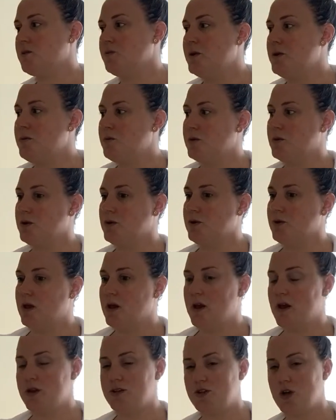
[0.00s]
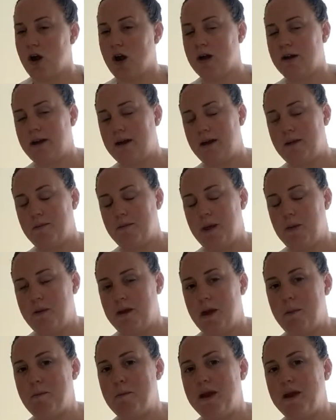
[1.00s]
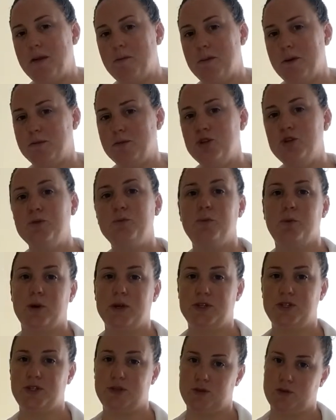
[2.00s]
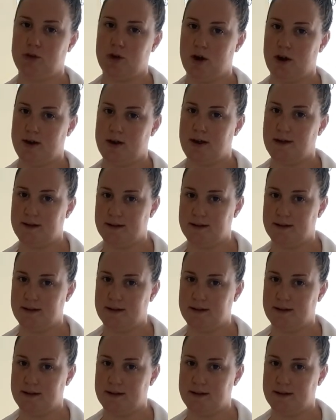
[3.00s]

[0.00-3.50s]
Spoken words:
we will target maybe a minimum 2.2 cardiac